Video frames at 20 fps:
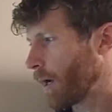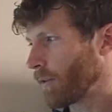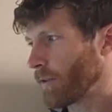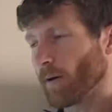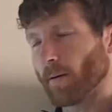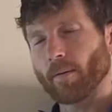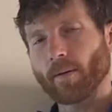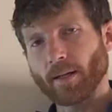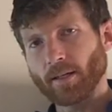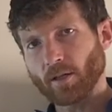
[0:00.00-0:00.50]

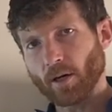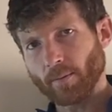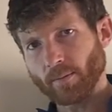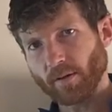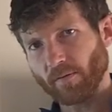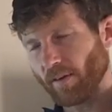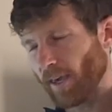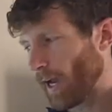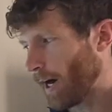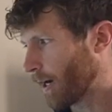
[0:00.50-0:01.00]
The, in
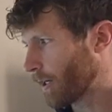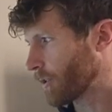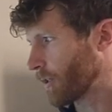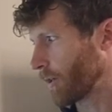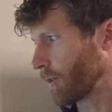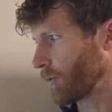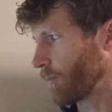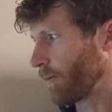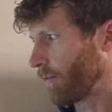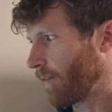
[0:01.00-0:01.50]
terms of
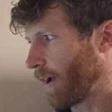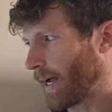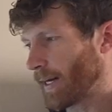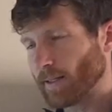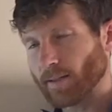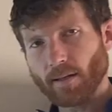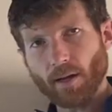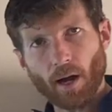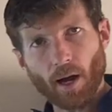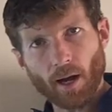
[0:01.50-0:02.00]
characters, we've
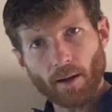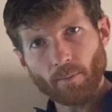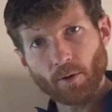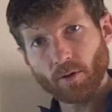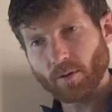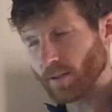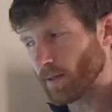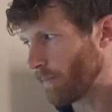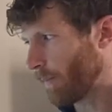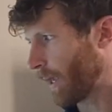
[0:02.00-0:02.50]
got Tom,
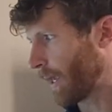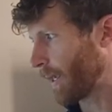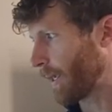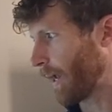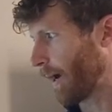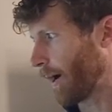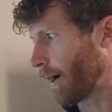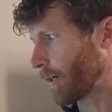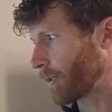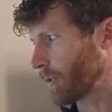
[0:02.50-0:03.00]
who's the main
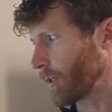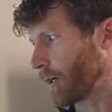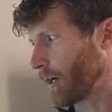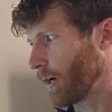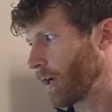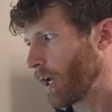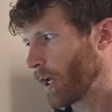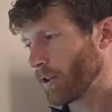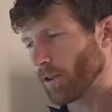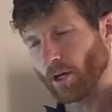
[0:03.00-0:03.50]

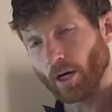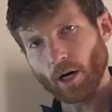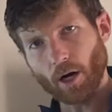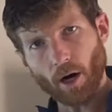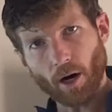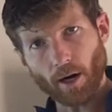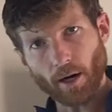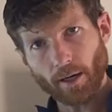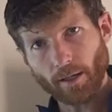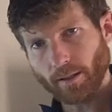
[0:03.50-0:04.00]
character, the
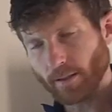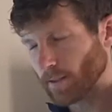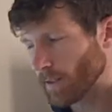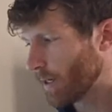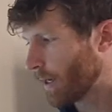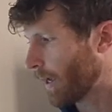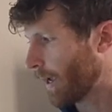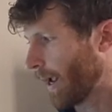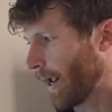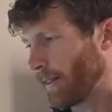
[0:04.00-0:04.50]
guards,
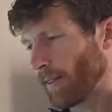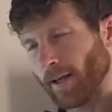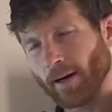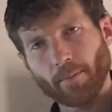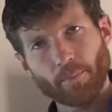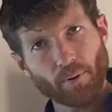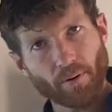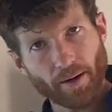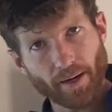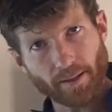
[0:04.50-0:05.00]
and then
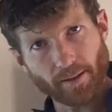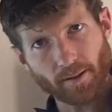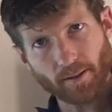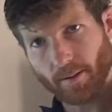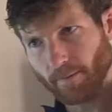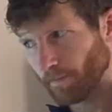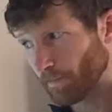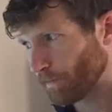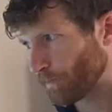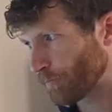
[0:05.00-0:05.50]
a
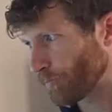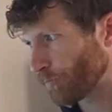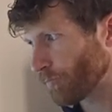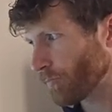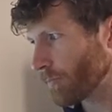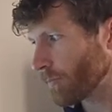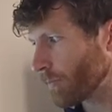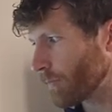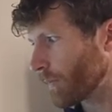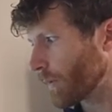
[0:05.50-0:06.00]
prince.
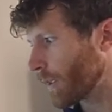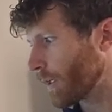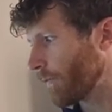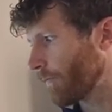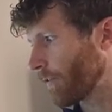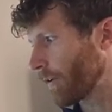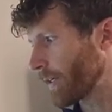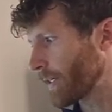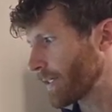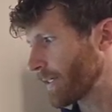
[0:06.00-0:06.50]

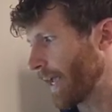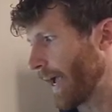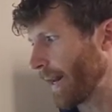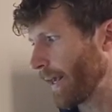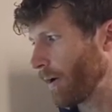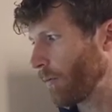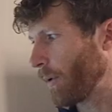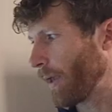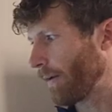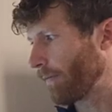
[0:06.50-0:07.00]
For the
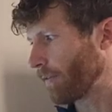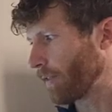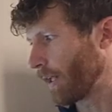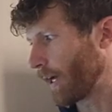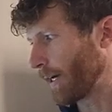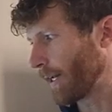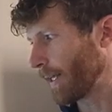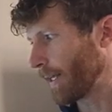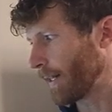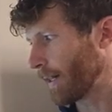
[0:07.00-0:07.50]
setting, we have
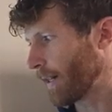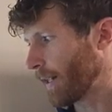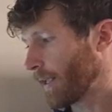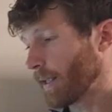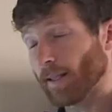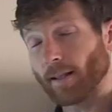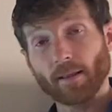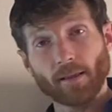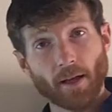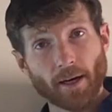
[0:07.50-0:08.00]
London,
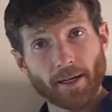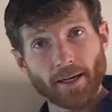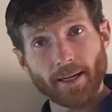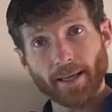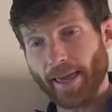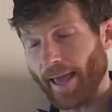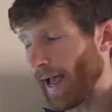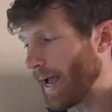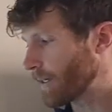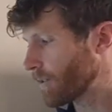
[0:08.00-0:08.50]

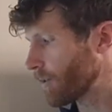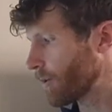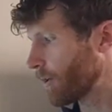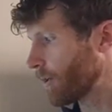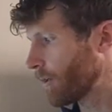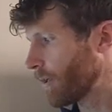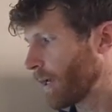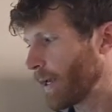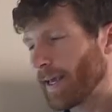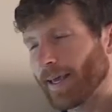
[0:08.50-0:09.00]
London
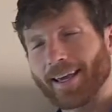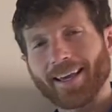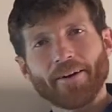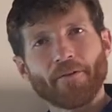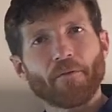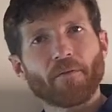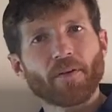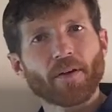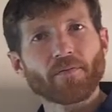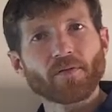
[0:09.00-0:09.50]
Castle in
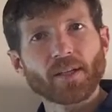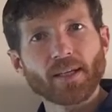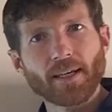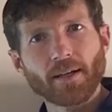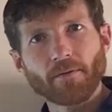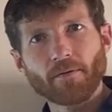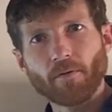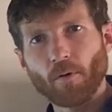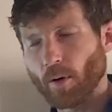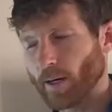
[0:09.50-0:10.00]

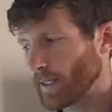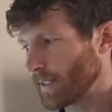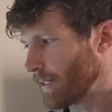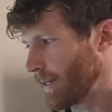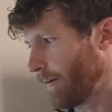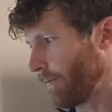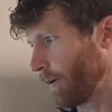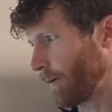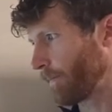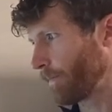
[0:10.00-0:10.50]

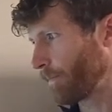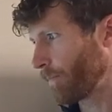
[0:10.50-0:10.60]
1547.